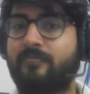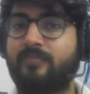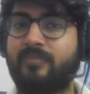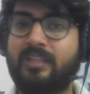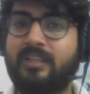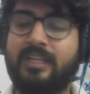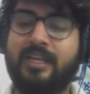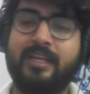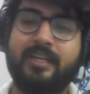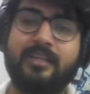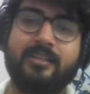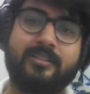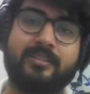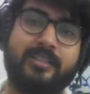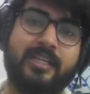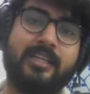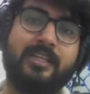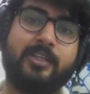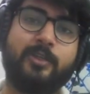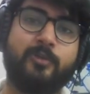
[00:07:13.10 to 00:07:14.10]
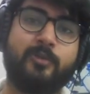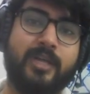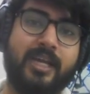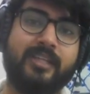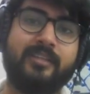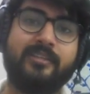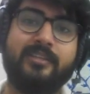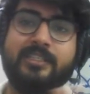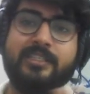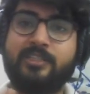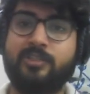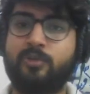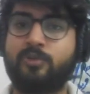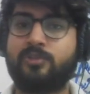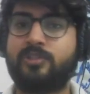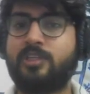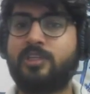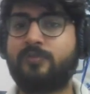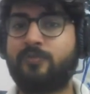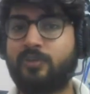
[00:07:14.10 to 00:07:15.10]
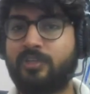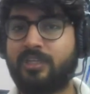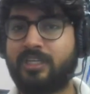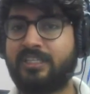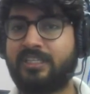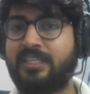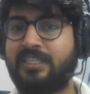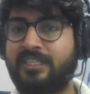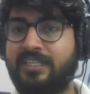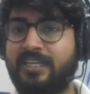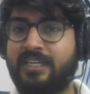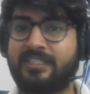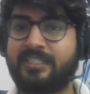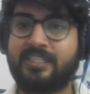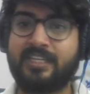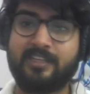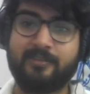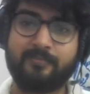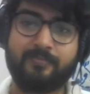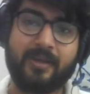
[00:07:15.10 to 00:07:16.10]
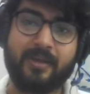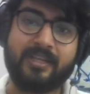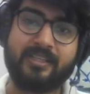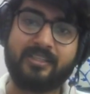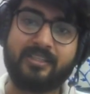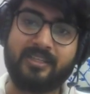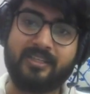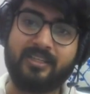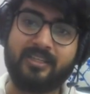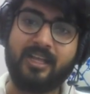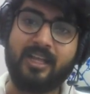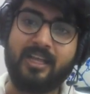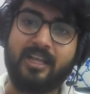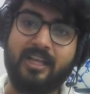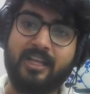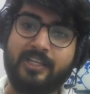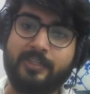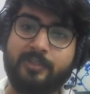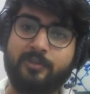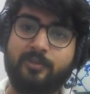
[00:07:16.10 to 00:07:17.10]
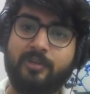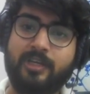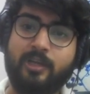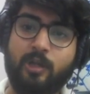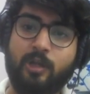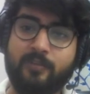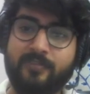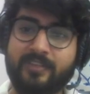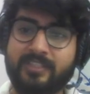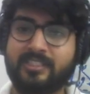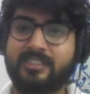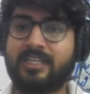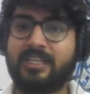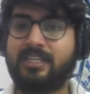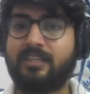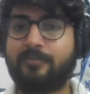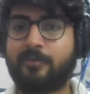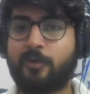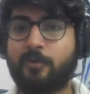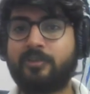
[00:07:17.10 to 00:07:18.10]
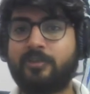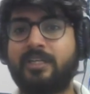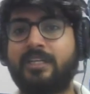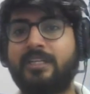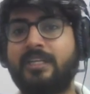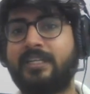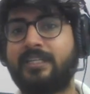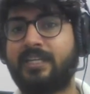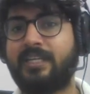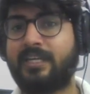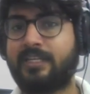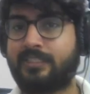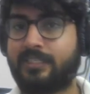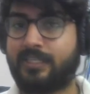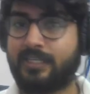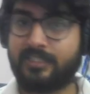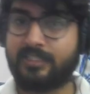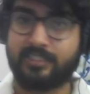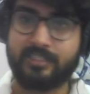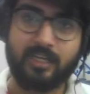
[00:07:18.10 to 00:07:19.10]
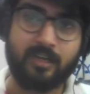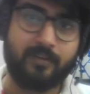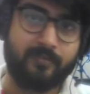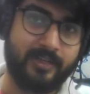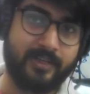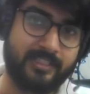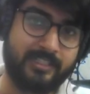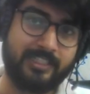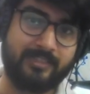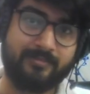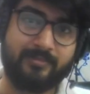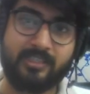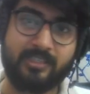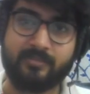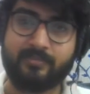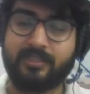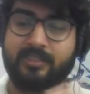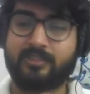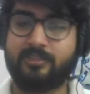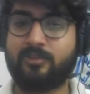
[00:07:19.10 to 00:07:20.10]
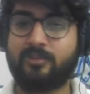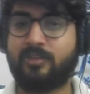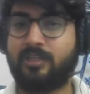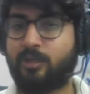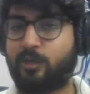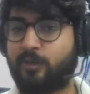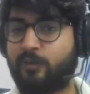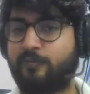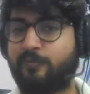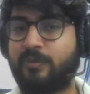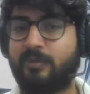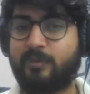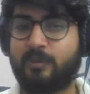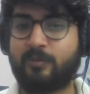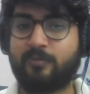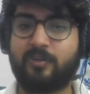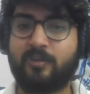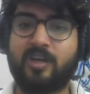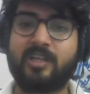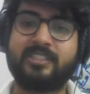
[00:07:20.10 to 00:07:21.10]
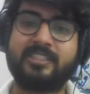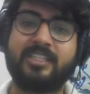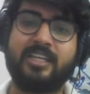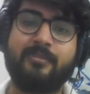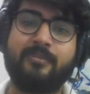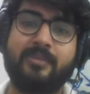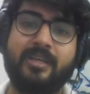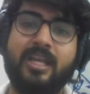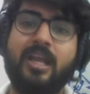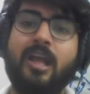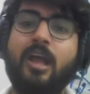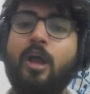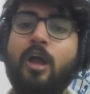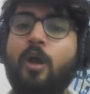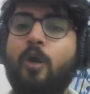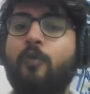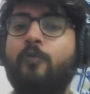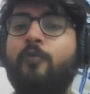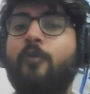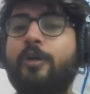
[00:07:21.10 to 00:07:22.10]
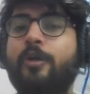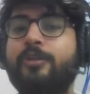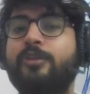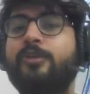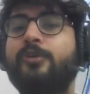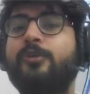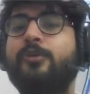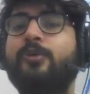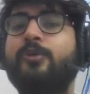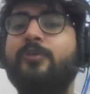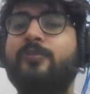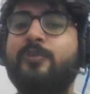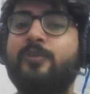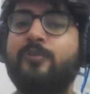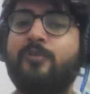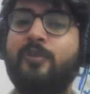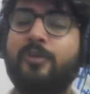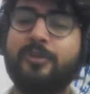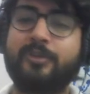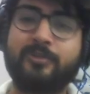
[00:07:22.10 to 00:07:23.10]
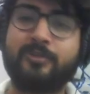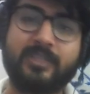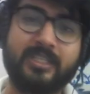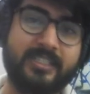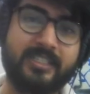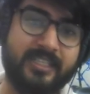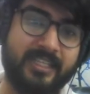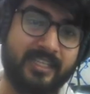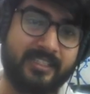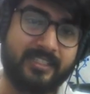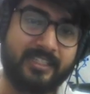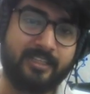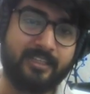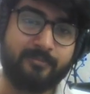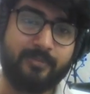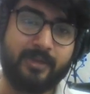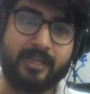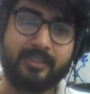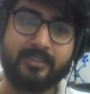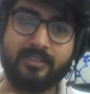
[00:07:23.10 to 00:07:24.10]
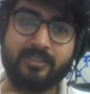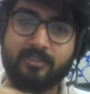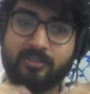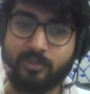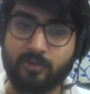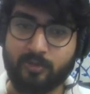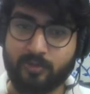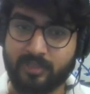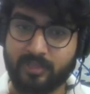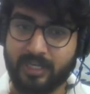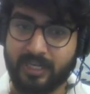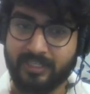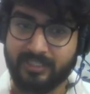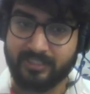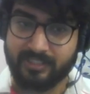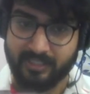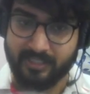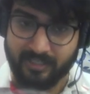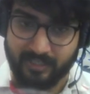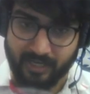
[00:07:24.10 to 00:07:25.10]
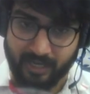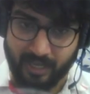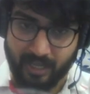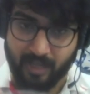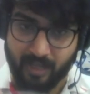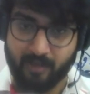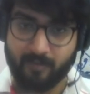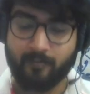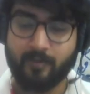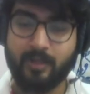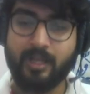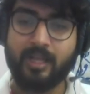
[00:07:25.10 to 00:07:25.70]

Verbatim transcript: like tell you guys resources for learning DSA in Python. You know, I always tell about learning DSA in Java and C++. So a lot of people were asking me what to do if you want to learn DSA in Python. So guys, here I have